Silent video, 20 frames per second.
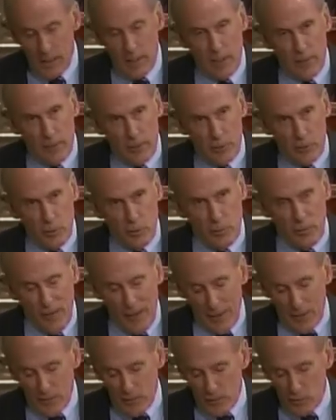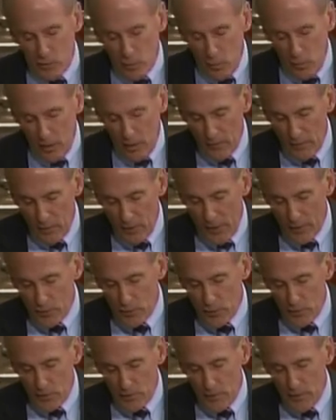The 2012
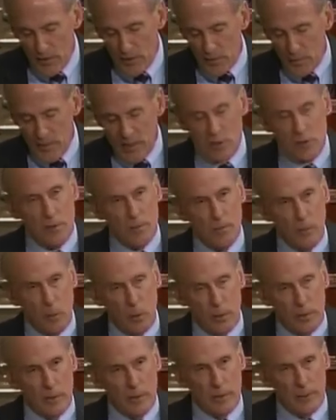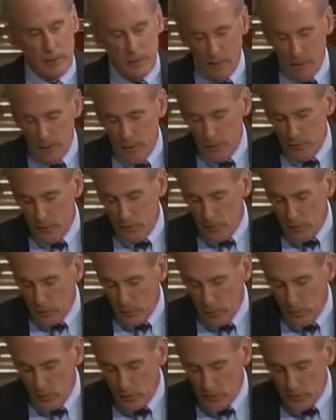election must be subordinate to the
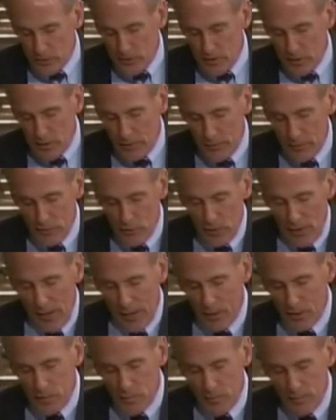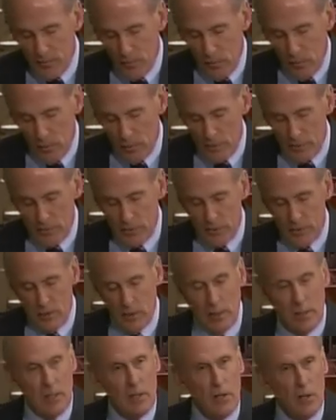urgency of the challenge before us.
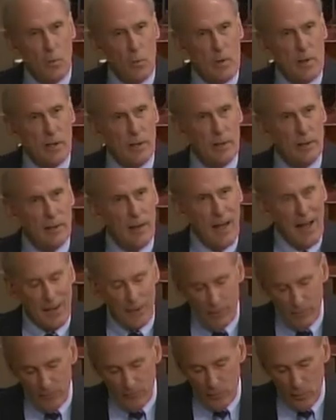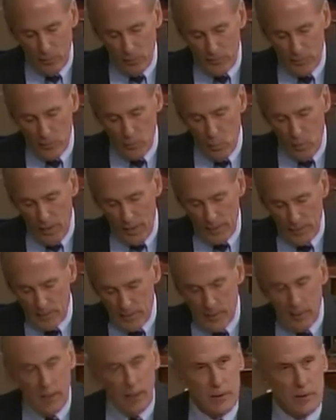We cannot afford to wait
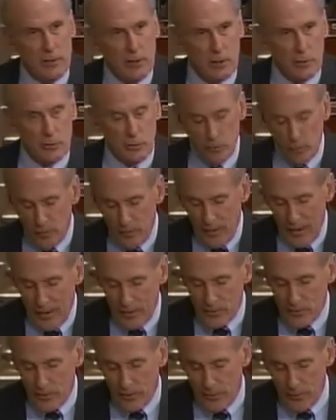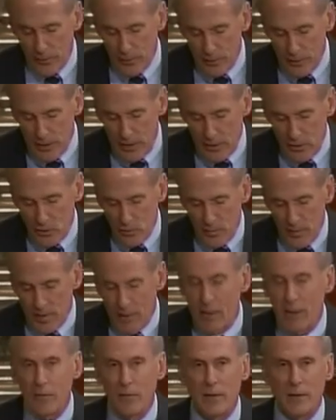until 2013 to
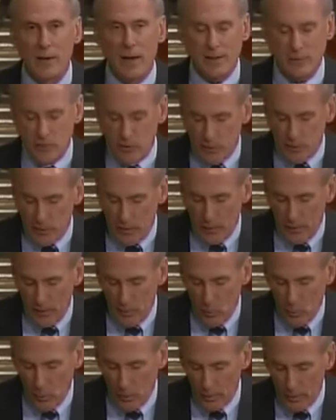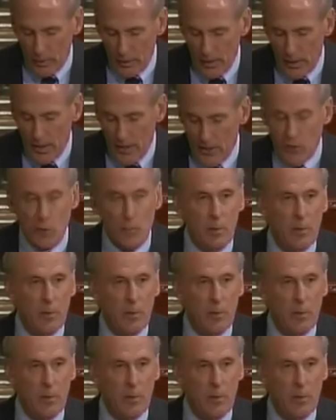begin the necessary work to